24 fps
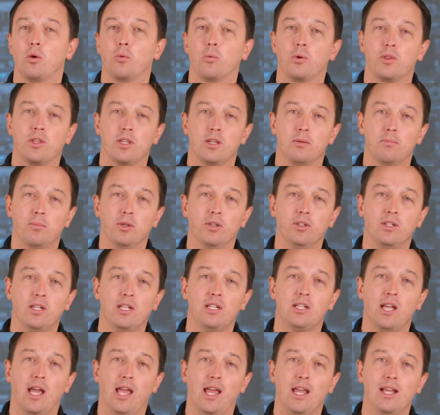with the
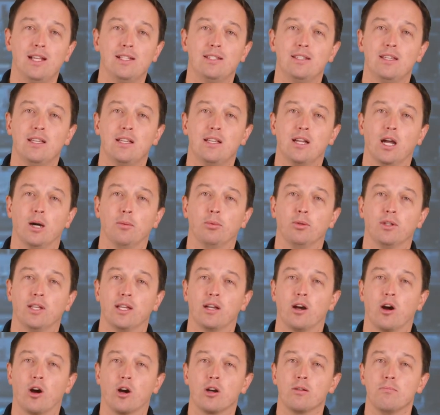ability to AC couple a
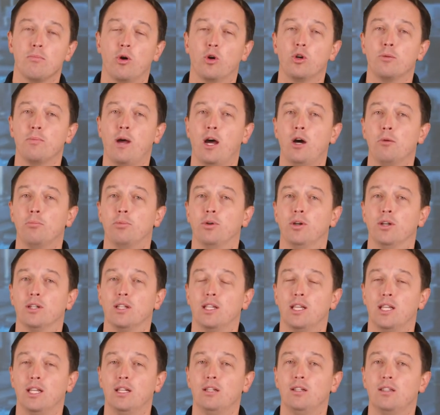HART modem output
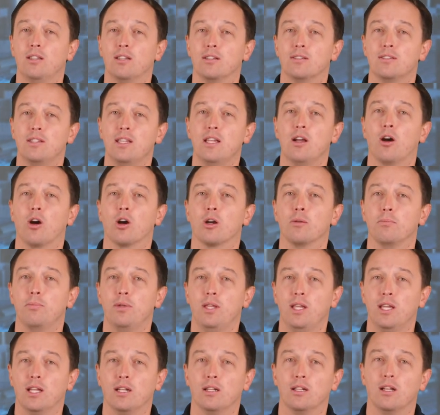into the CHART
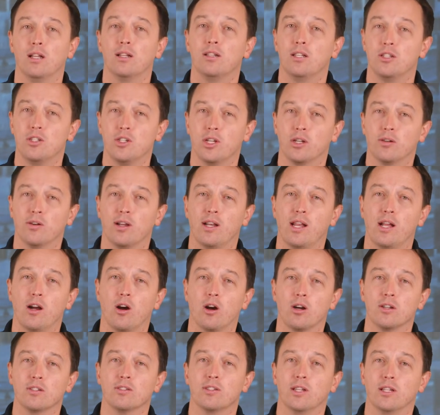pin to generate a
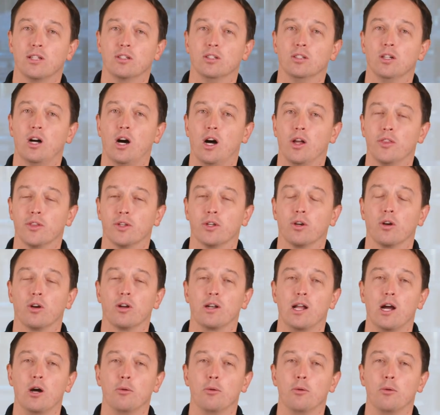HART signal on the current